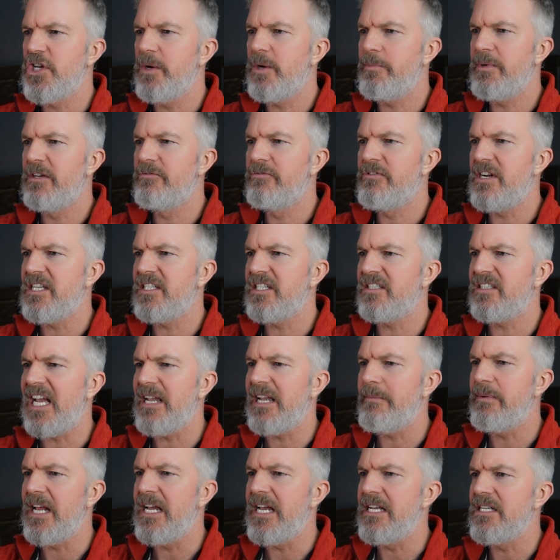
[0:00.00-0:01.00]
could be the rear
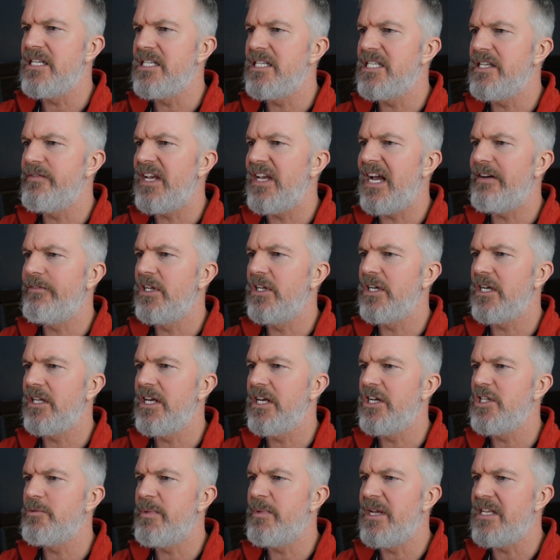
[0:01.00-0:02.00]
stabilators, if you have a look at
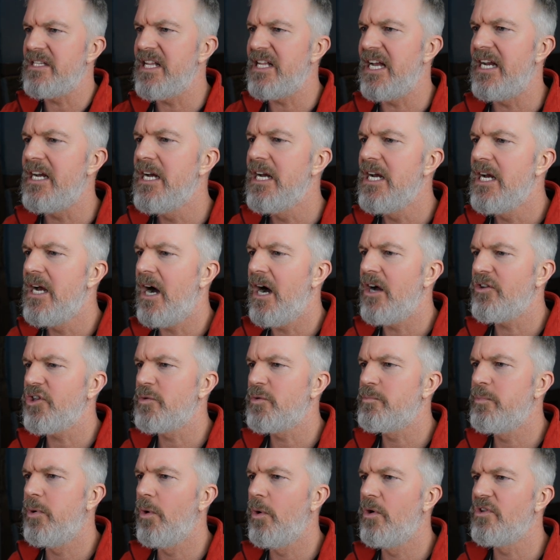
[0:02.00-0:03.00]
those bits there. I'll
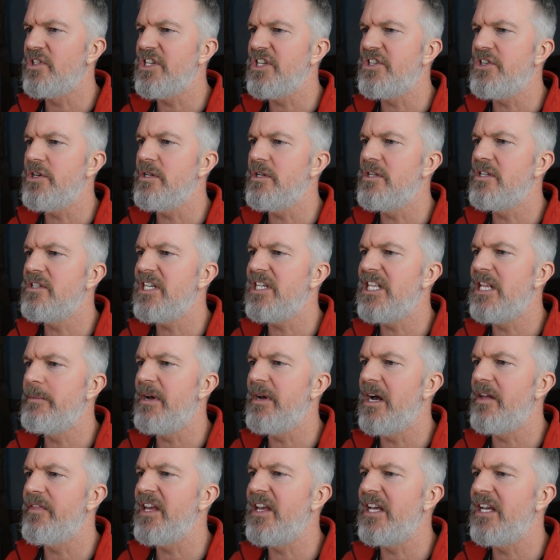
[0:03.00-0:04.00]
just pause this so you can see the
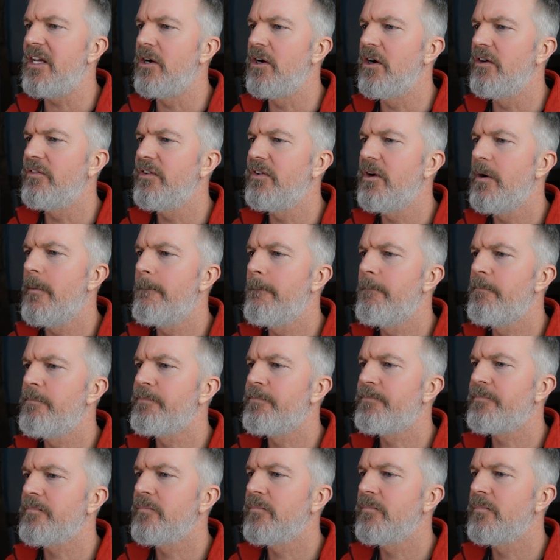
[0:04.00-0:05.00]
bit I'm thinking of.
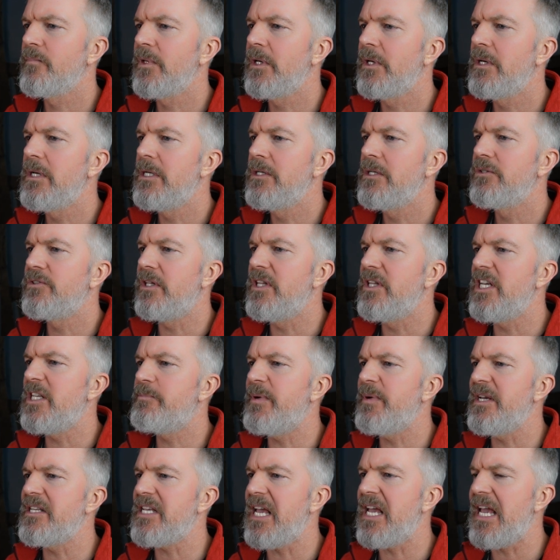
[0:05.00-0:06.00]
So these
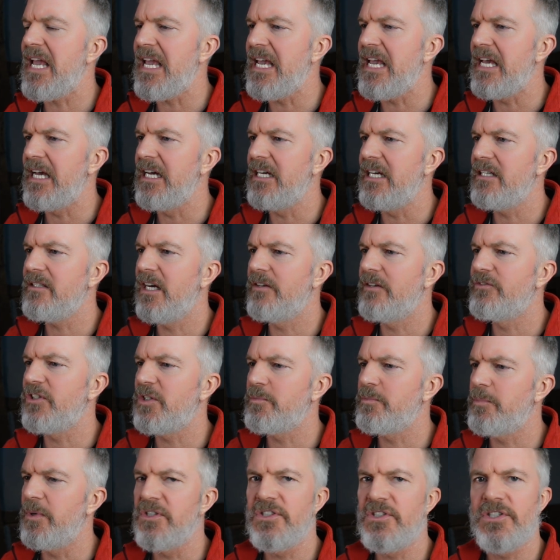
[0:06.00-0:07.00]
bits here that I've
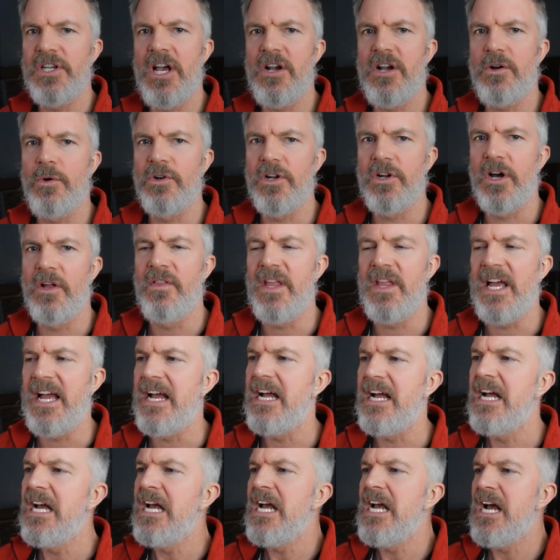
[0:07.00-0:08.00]
just put circled on
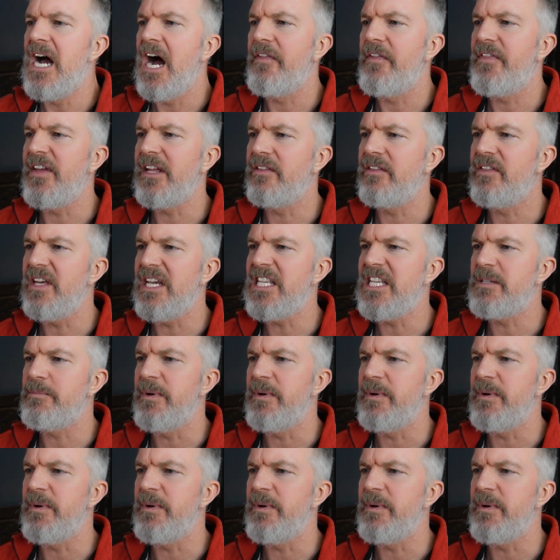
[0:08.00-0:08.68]
there, I think these